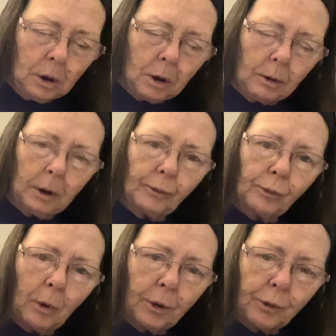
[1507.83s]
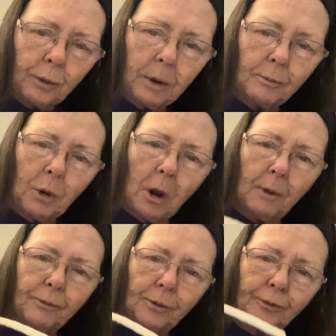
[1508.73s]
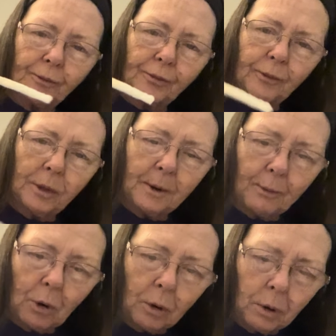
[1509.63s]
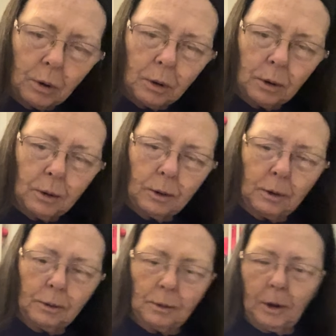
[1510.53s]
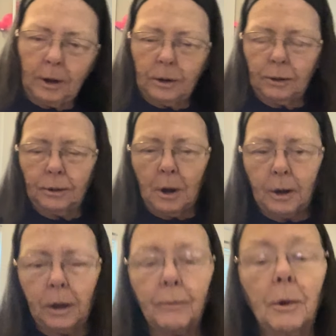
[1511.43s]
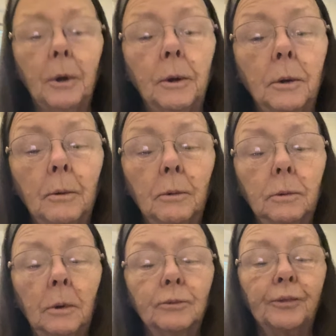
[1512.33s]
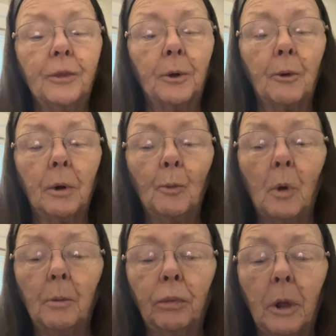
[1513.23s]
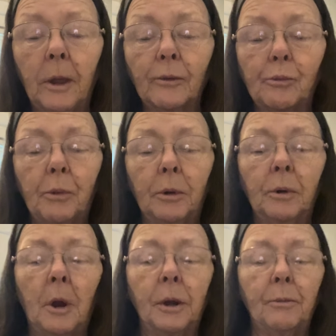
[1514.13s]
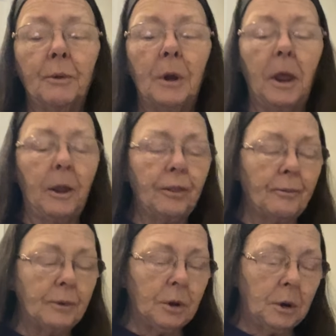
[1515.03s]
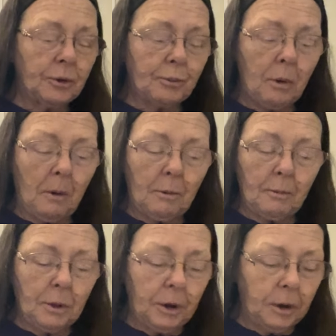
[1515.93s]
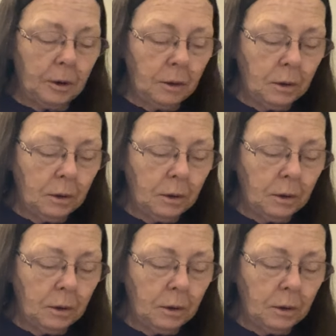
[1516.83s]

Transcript: All right, so I trimmed off just a sliver, like not even, it was thicker in one place, but not even 1/8 of an inch probably.